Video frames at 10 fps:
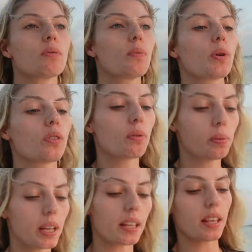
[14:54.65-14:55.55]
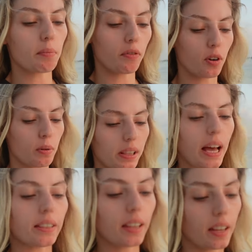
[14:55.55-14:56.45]
when we were on the plane, like before we
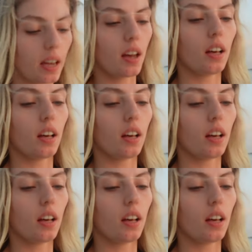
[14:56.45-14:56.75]
landed, like